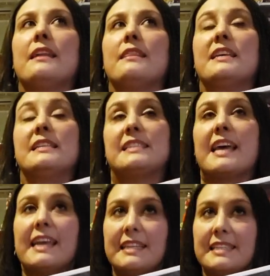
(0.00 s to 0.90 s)
the
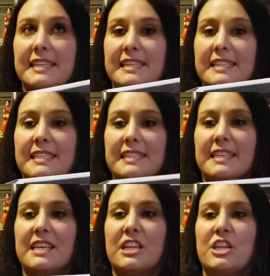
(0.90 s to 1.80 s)
scientist
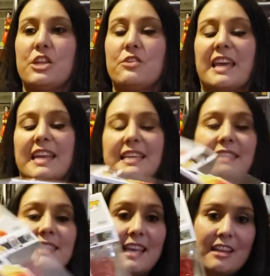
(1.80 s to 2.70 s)
knew that his
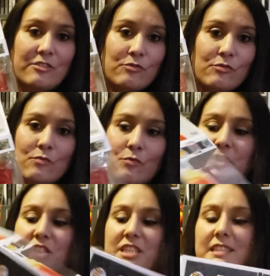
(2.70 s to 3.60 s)
son,
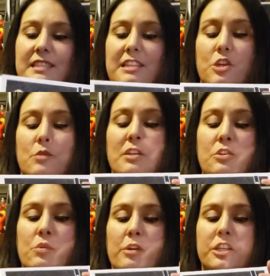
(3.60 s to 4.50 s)
which is the Human
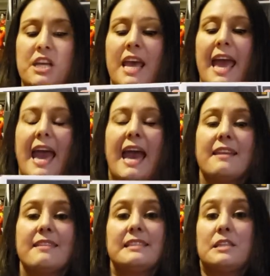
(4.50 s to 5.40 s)
Torch,
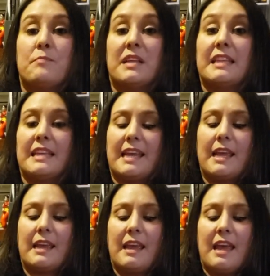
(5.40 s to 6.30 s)
had this ability
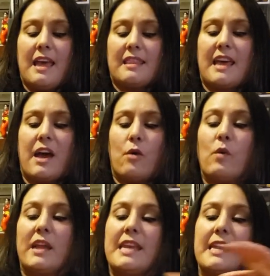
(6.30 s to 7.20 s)
that
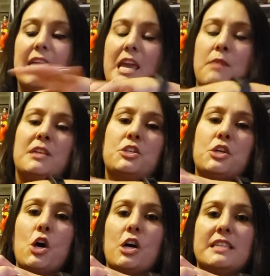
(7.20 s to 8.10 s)
when he came into
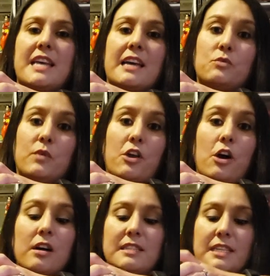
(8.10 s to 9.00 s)
contact with
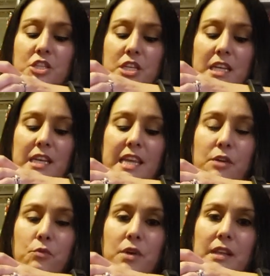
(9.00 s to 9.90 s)
oxygen, he
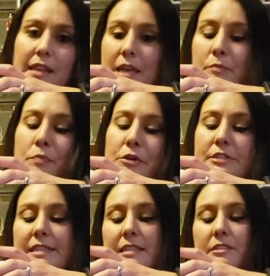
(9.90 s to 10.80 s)
would like
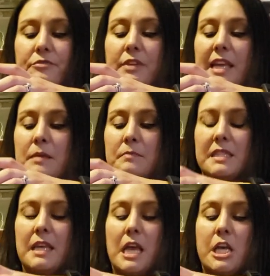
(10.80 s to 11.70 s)
burst into
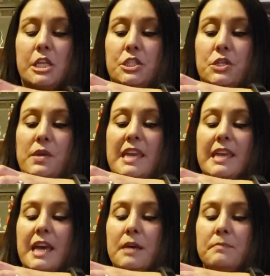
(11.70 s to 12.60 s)
flames. So he
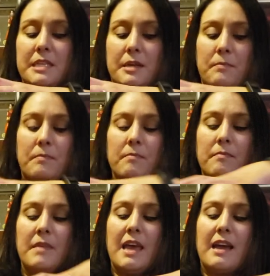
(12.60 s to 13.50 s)
kept him
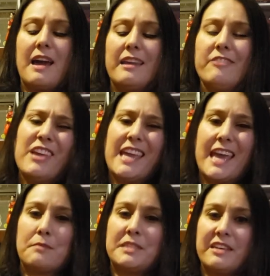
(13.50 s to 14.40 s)
kind of in
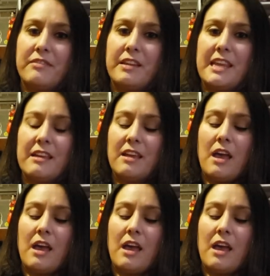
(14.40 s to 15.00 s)
captivity.